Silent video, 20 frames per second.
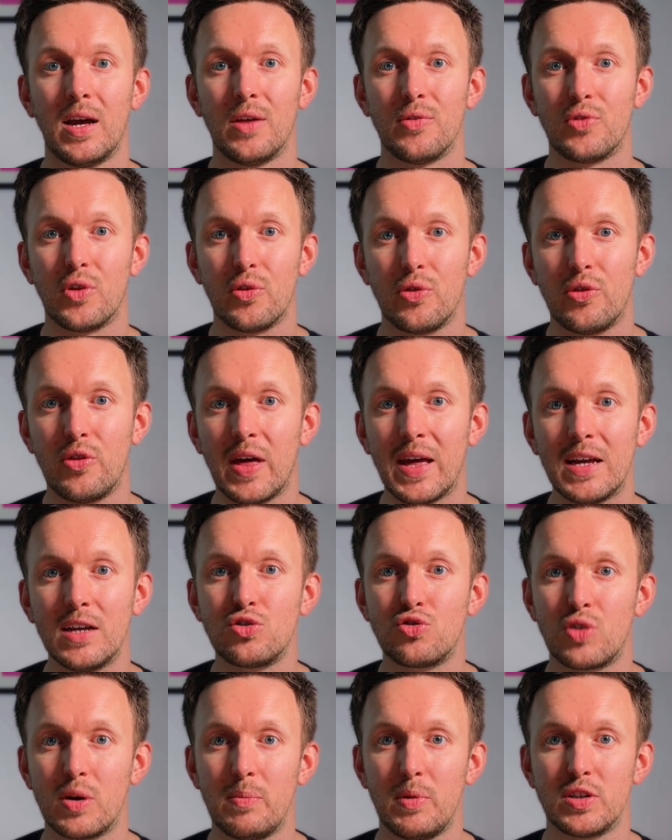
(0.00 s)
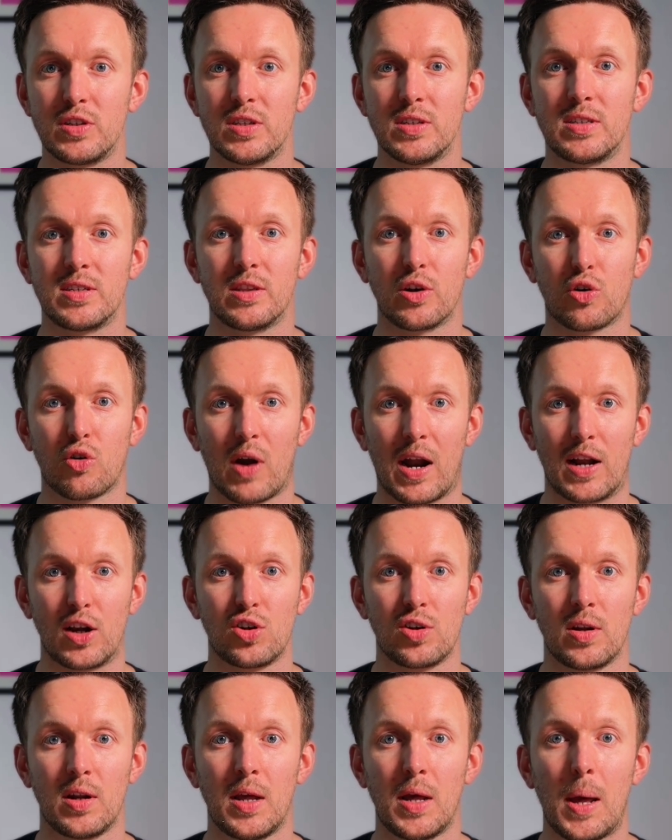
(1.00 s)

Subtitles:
that they attributed to the crash.